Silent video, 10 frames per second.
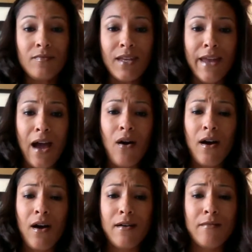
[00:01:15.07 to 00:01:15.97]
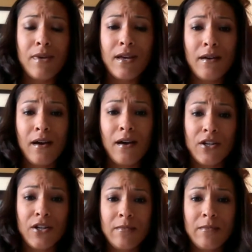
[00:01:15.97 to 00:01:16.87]
now our
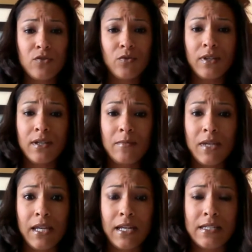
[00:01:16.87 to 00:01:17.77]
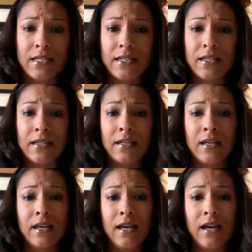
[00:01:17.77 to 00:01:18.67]
team is really beginning to
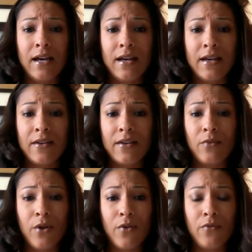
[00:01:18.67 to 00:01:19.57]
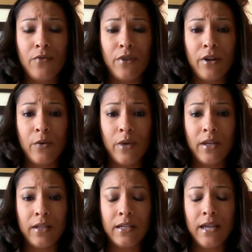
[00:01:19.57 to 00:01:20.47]
grow very
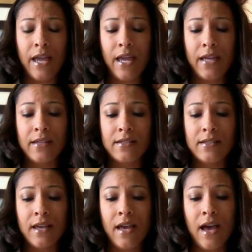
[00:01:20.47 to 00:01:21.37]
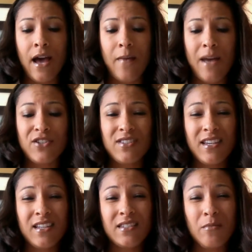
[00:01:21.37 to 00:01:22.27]
quickly. And I just
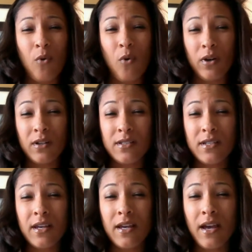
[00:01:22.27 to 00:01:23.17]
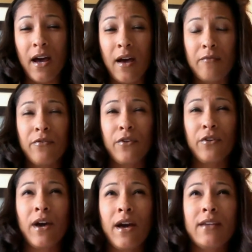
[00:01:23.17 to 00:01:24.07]
think it's important for
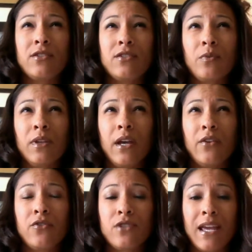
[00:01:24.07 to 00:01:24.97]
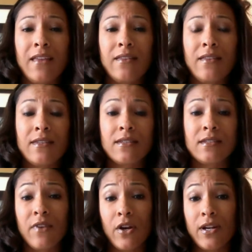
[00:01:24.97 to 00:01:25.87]
you guys to really understand that this is
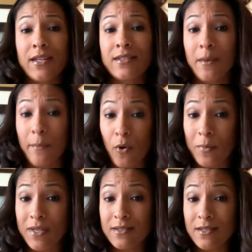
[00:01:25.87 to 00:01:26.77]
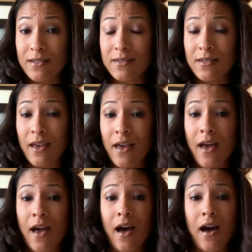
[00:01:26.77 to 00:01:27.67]
a very simple business,
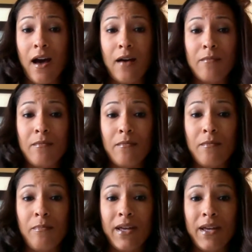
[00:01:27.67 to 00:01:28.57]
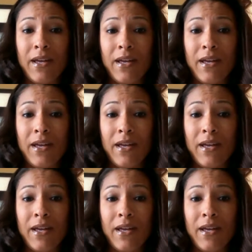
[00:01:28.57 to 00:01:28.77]
but